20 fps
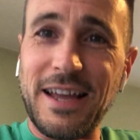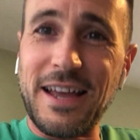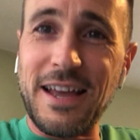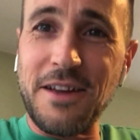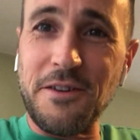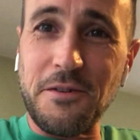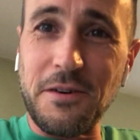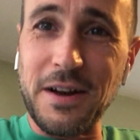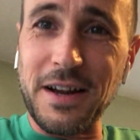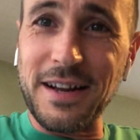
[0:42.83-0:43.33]

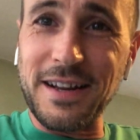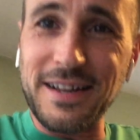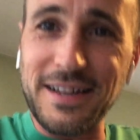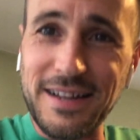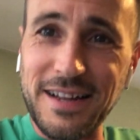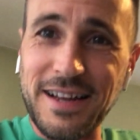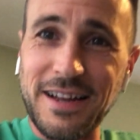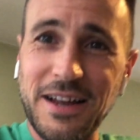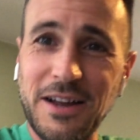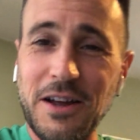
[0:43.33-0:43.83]

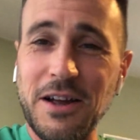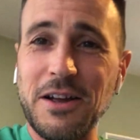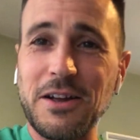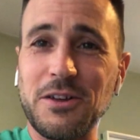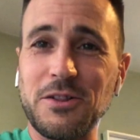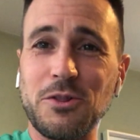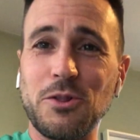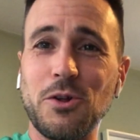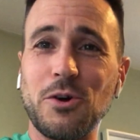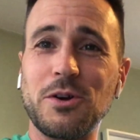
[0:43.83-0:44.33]

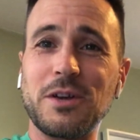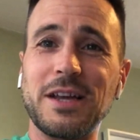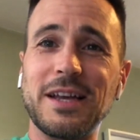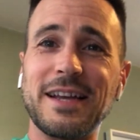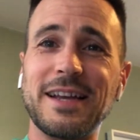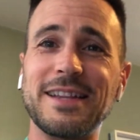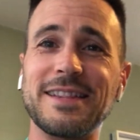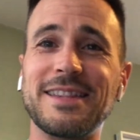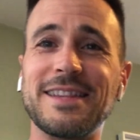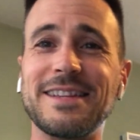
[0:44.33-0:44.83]

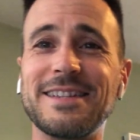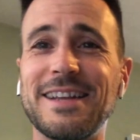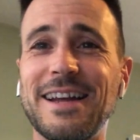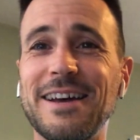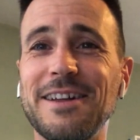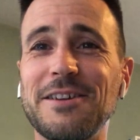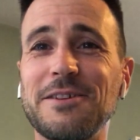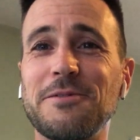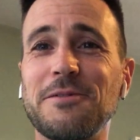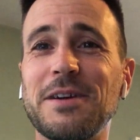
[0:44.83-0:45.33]
looking at the
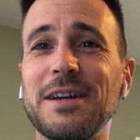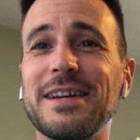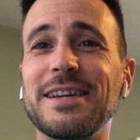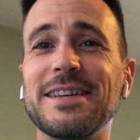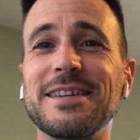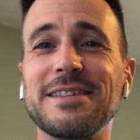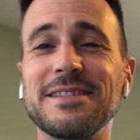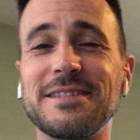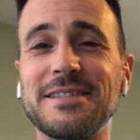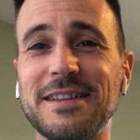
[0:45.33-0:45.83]
daily
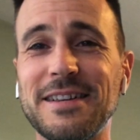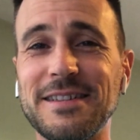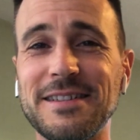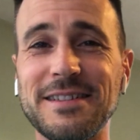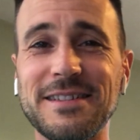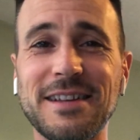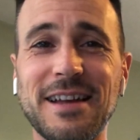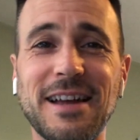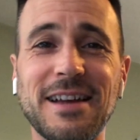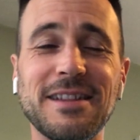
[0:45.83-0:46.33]
readings, can
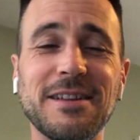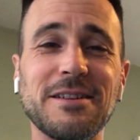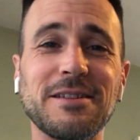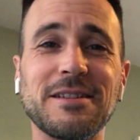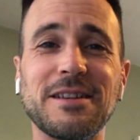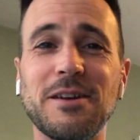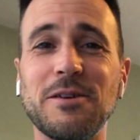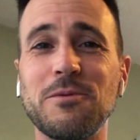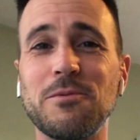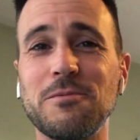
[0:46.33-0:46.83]
say
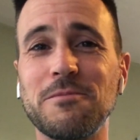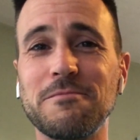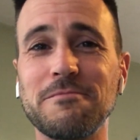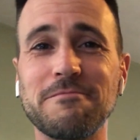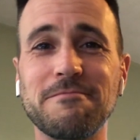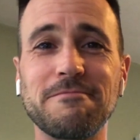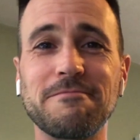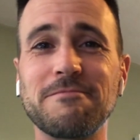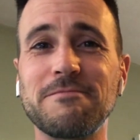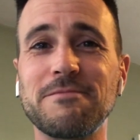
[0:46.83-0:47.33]
that
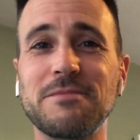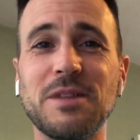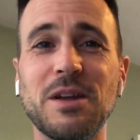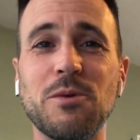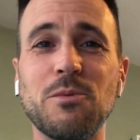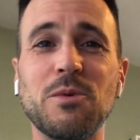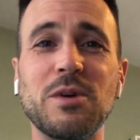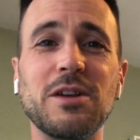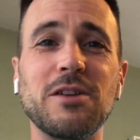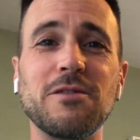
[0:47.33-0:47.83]

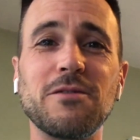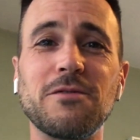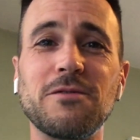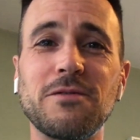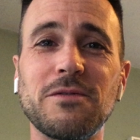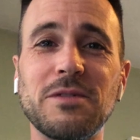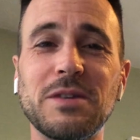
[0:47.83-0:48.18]
we've